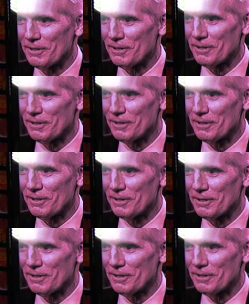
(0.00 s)

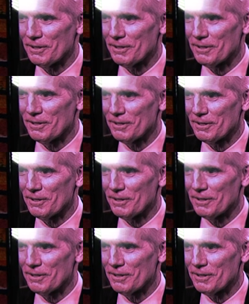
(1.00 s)

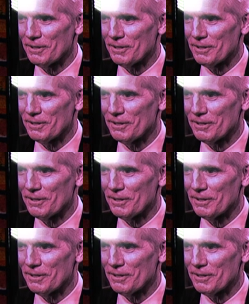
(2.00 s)

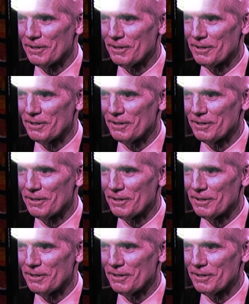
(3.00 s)

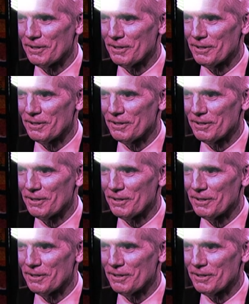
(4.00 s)

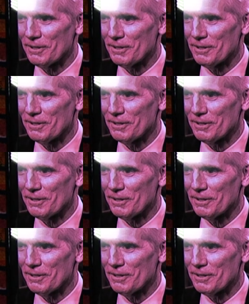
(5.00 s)

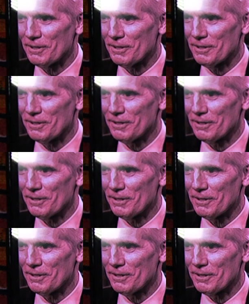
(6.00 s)

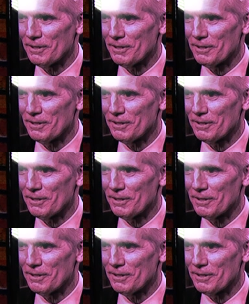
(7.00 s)
(silent)